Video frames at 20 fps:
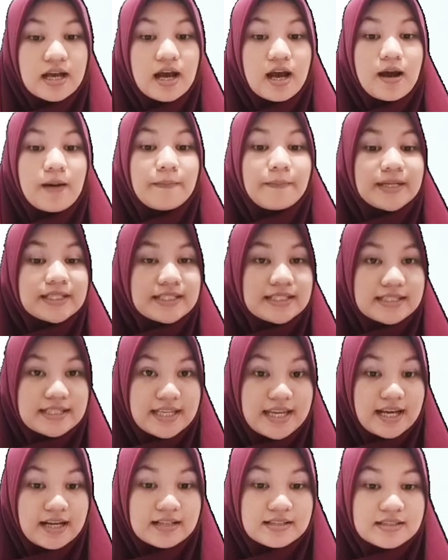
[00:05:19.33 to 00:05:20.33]

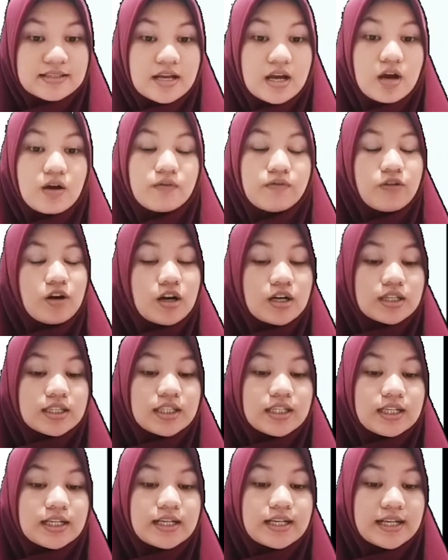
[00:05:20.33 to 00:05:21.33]
materials for
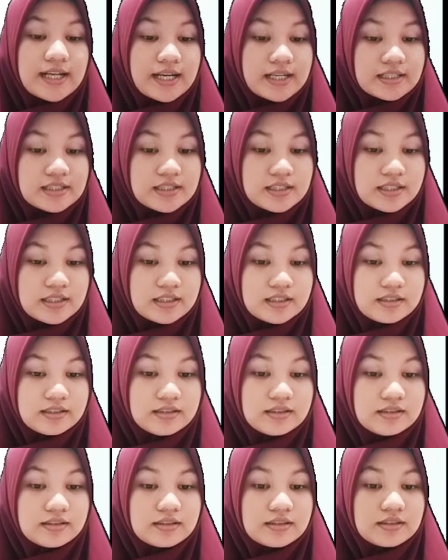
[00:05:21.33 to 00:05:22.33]
the creation
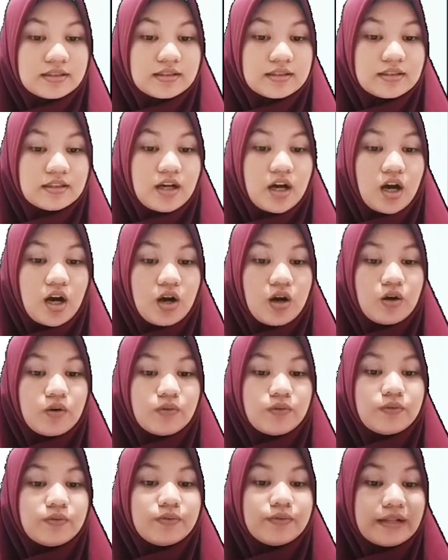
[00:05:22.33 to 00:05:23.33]
of
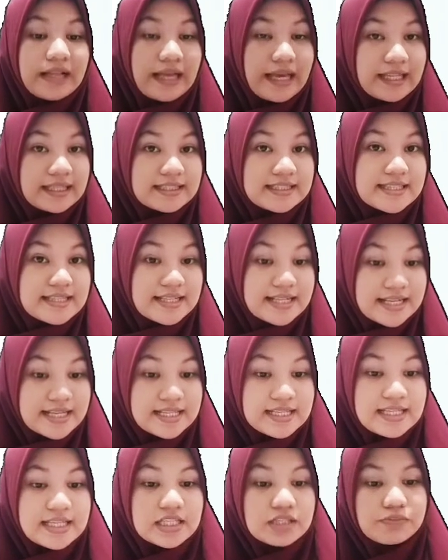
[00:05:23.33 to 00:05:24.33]
flat screen
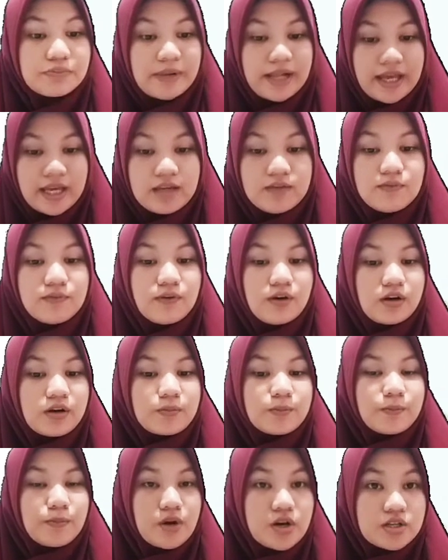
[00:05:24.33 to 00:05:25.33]
display for
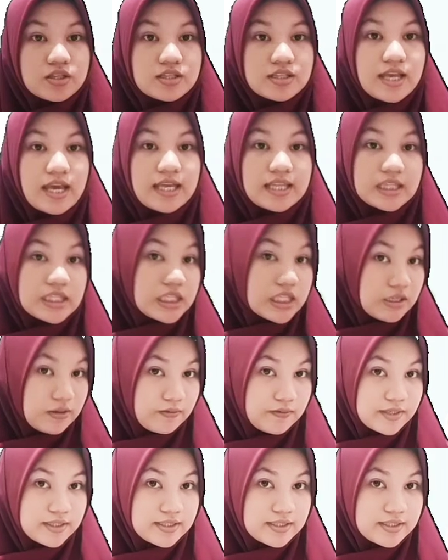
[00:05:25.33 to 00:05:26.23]
phones and TV.